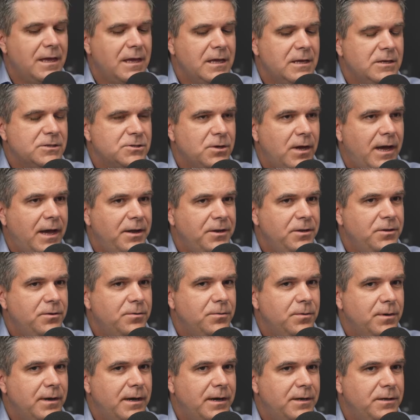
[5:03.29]
So how do
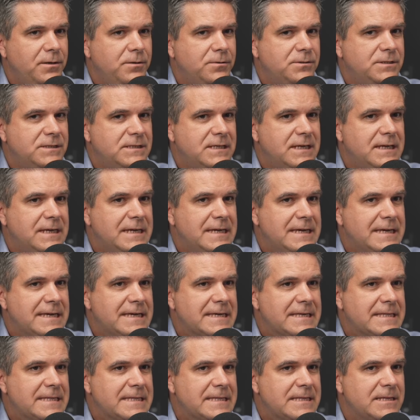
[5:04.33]
you see
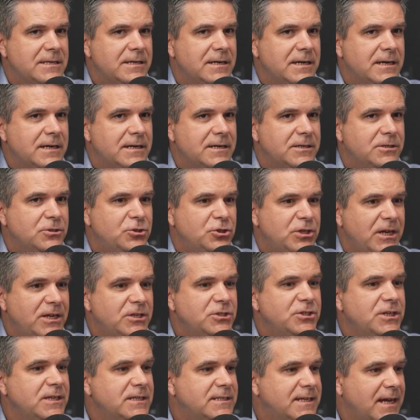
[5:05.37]

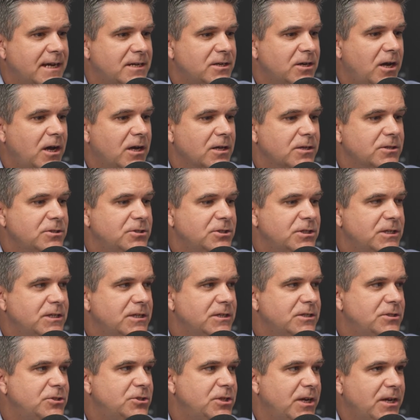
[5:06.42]
changing
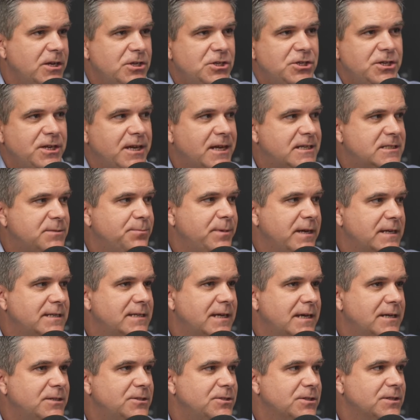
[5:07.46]
technology, changing
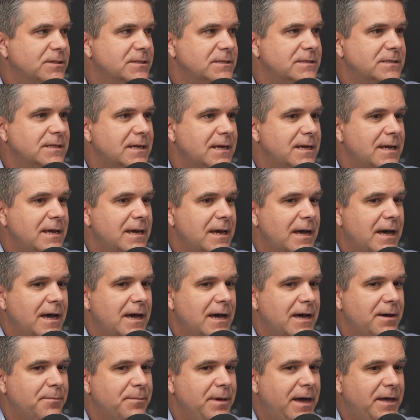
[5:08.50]
expectations?
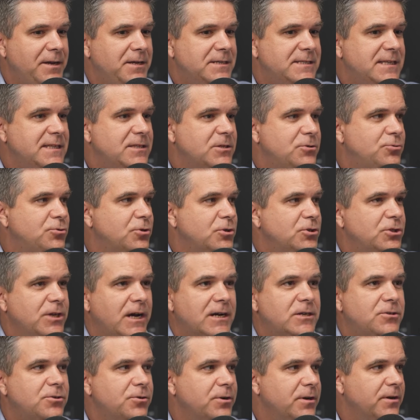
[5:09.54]
How do you see the
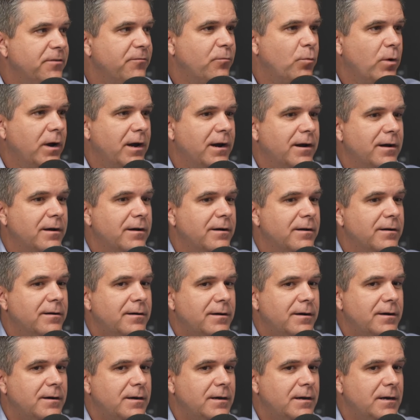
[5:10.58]
trajectory of where
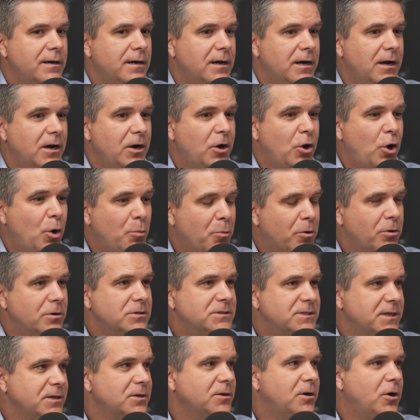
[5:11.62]

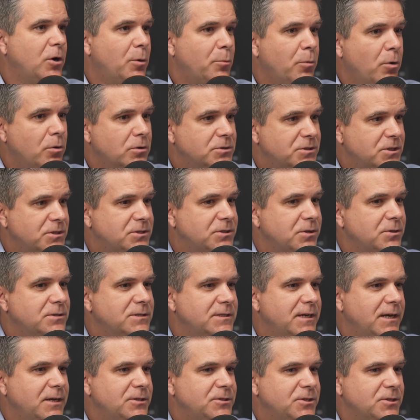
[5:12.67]
homeowners
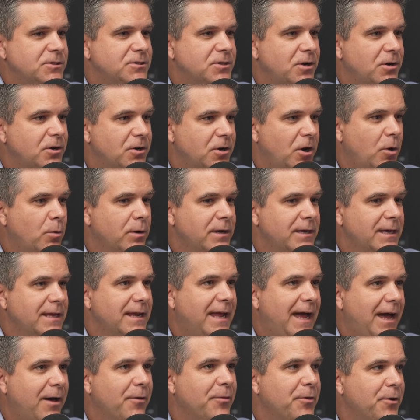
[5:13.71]
associations are going and
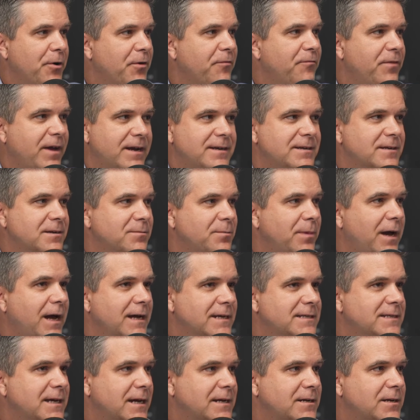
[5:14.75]
how they're affected by
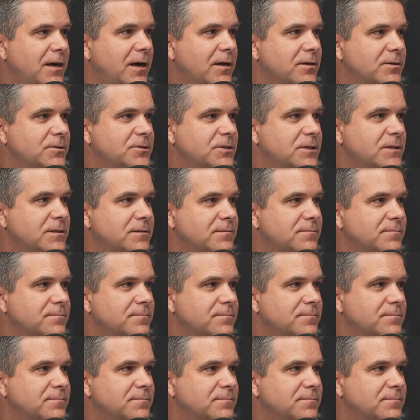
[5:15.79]
technology?